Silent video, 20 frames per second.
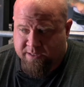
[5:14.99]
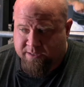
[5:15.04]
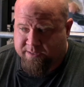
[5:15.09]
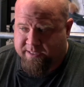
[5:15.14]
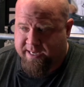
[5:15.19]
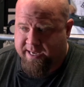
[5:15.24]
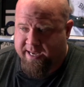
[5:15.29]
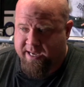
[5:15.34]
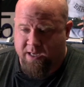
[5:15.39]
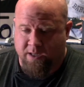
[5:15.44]

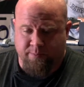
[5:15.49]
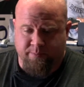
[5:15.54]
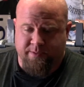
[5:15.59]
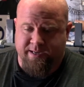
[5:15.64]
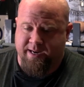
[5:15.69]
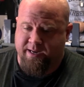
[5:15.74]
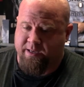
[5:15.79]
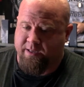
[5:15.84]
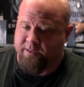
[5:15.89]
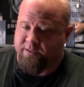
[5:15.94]
to help
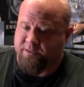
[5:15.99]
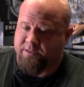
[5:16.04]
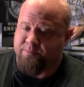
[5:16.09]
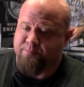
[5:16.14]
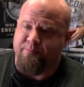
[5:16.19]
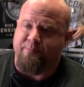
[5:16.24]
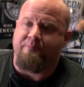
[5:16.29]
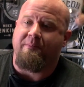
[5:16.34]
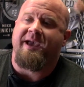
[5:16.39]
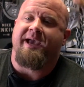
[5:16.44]
kind of just
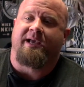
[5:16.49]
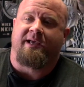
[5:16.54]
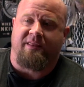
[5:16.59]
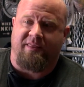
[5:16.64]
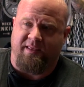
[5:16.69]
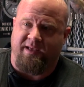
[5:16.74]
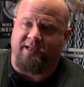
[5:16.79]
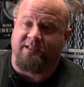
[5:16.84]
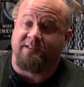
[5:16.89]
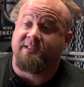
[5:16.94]
make
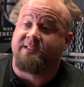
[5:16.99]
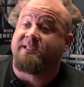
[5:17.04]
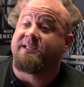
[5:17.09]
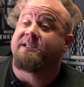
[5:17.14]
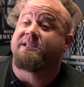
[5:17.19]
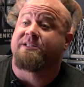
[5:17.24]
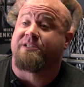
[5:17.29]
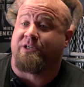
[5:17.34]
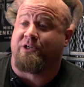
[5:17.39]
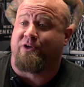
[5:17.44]
things
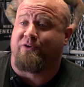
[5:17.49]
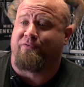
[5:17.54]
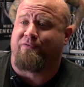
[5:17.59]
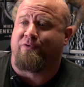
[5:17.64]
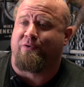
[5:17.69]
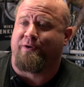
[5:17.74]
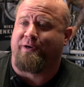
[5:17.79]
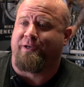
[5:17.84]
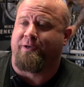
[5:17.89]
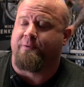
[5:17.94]
easier
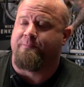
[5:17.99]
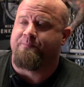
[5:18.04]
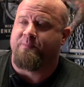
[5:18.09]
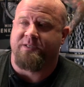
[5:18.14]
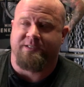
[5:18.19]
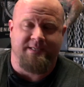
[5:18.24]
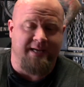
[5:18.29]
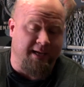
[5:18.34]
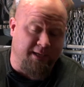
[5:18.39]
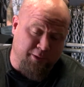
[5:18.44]
for you.
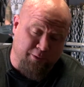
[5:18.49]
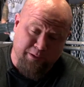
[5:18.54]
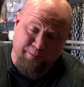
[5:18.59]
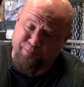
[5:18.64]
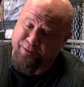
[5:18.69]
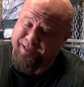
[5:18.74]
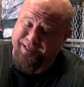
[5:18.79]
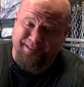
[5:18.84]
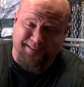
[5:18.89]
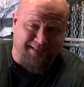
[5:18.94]
It's not going to
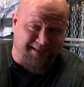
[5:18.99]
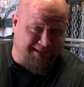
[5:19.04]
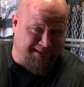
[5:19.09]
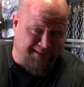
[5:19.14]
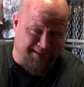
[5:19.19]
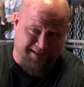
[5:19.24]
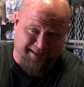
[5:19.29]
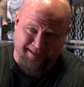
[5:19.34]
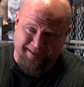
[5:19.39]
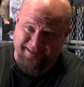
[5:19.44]
replace
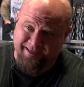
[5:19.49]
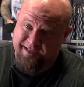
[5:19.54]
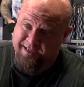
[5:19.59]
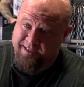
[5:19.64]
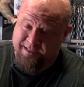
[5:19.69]
anything.